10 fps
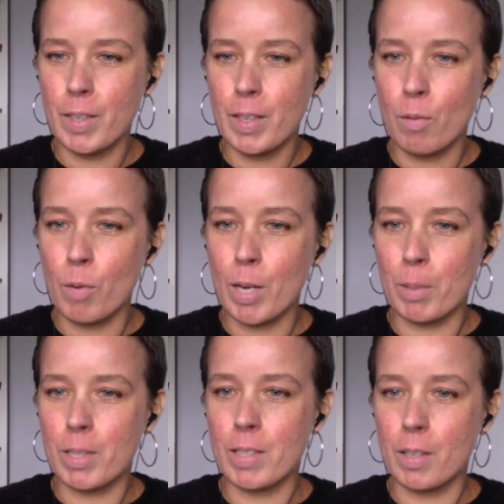we
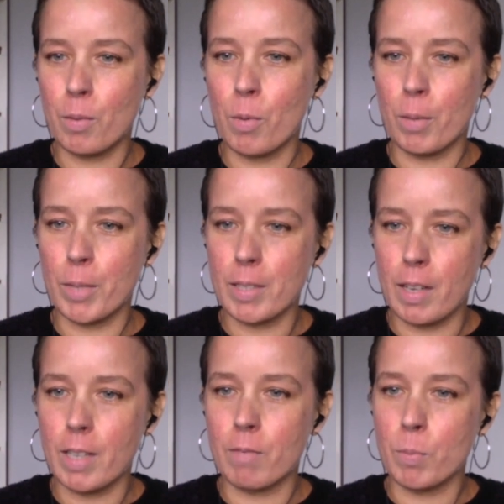would still want to
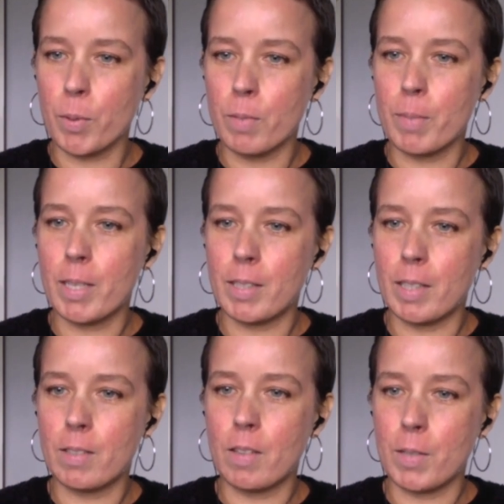assign
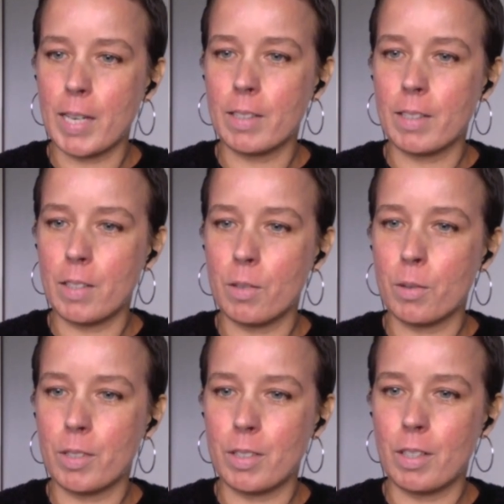responsibilities to those actors in
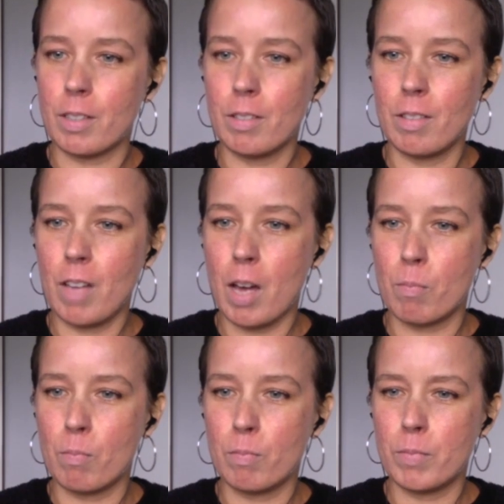order to
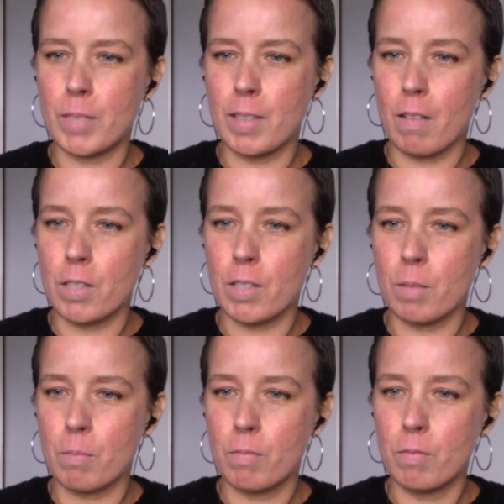discourage
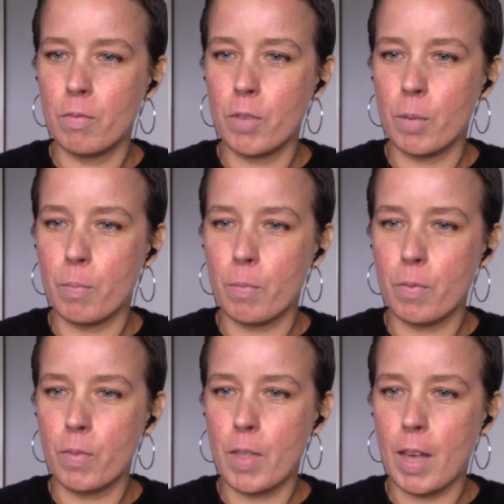them from
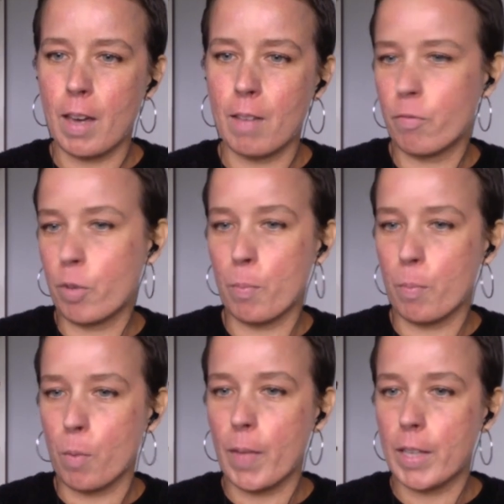
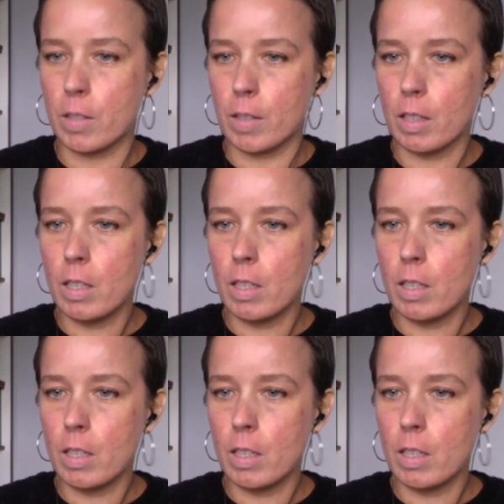what they're doing.